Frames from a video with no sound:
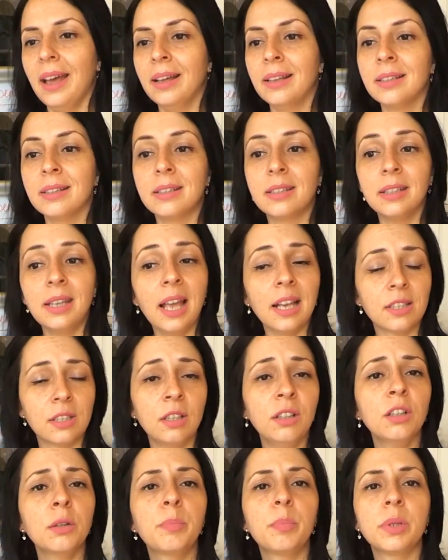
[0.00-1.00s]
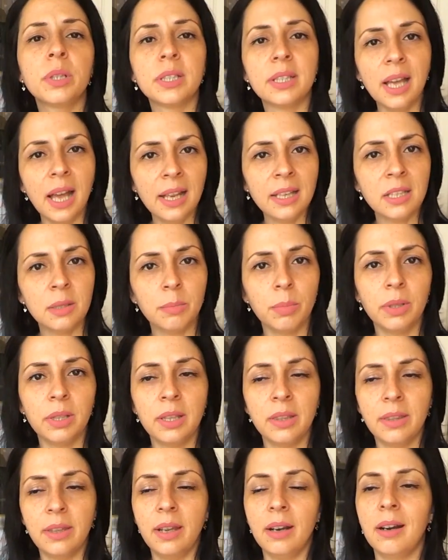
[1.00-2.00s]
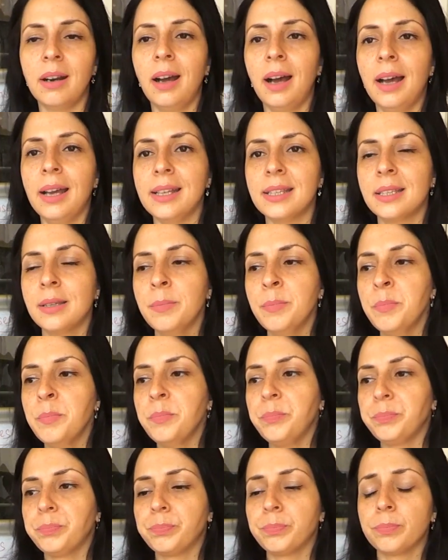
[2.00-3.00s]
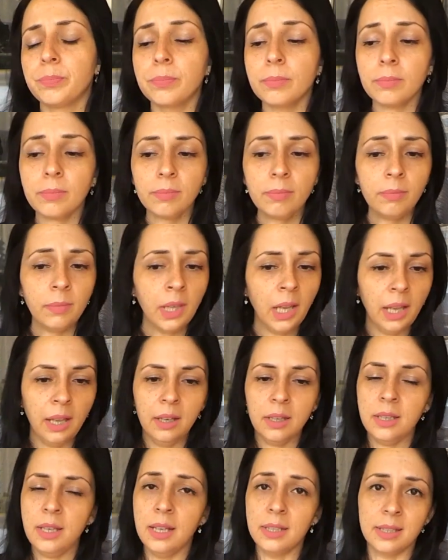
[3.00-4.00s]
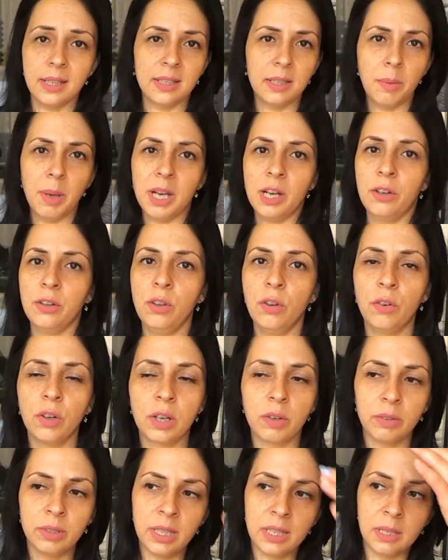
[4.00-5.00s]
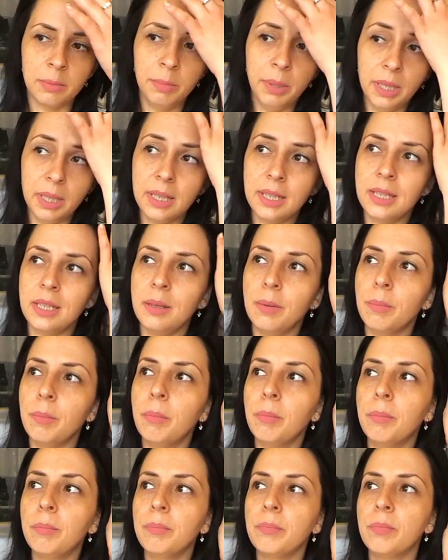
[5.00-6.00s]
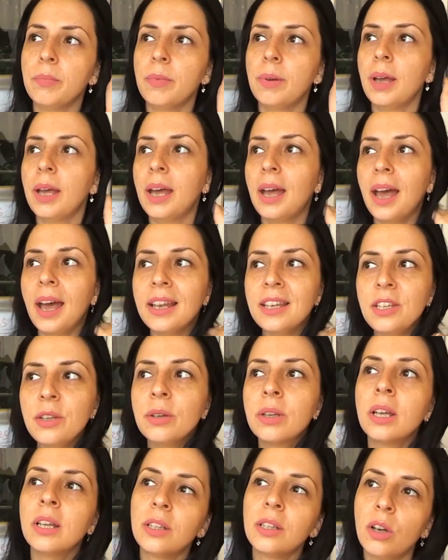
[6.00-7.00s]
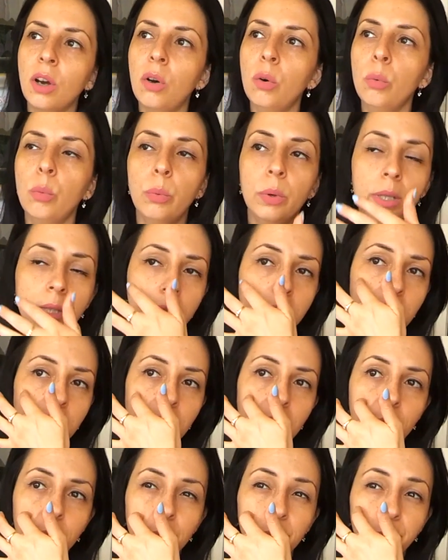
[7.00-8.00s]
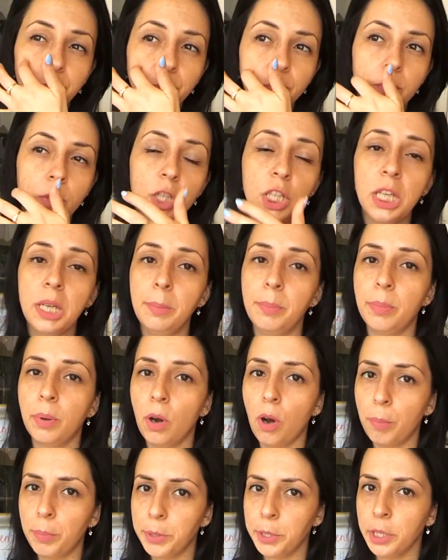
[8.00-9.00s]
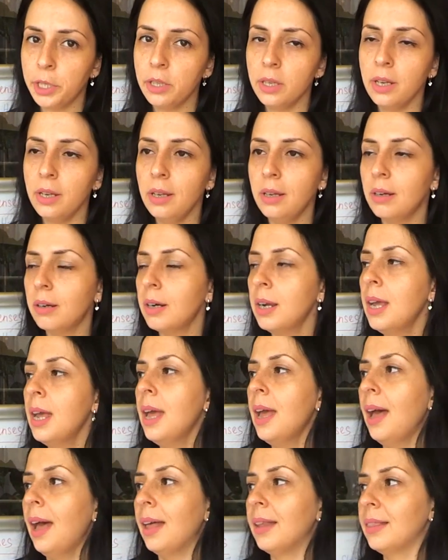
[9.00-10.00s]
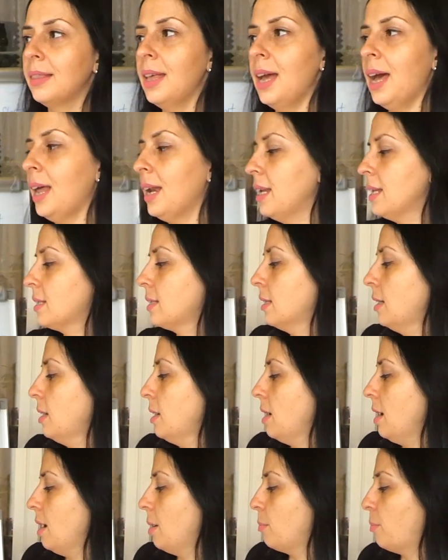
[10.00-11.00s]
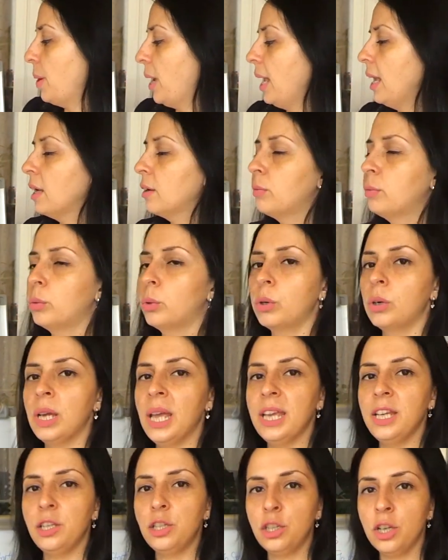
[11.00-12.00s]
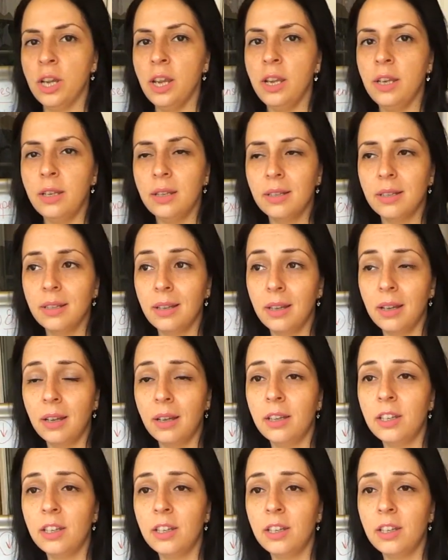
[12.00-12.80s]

and yes, to look presentable in their eyes. And yes, as a matter of your credibility. And you can go with cheap option here, and that is paying for a G